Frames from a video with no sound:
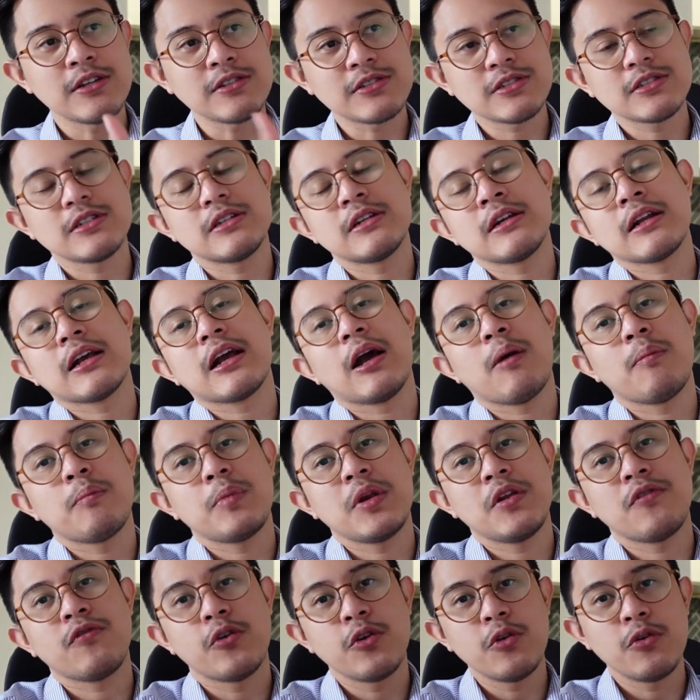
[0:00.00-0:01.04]
a certain
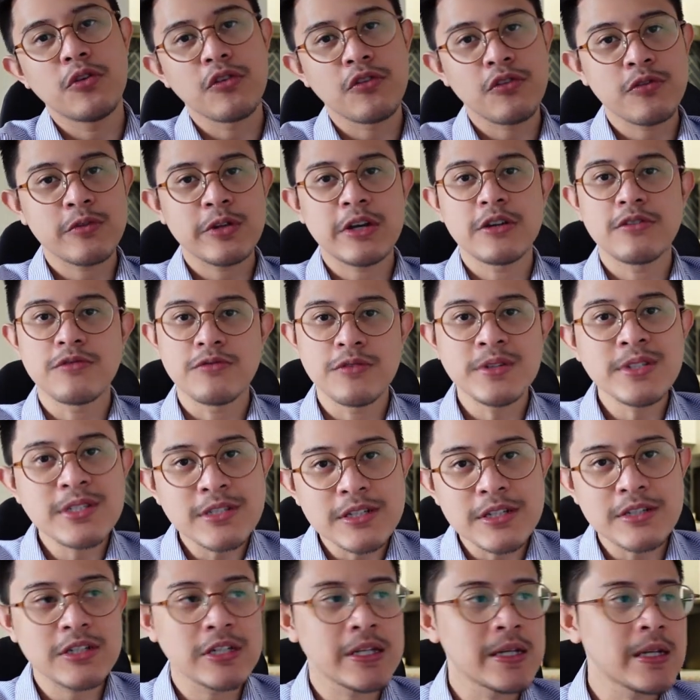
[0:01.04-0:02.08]
company for you to start
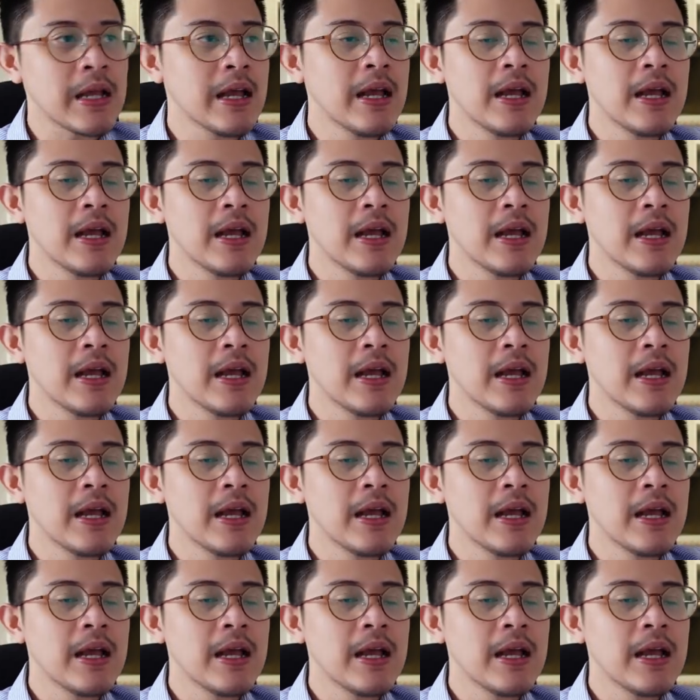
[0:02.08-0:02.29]
researching,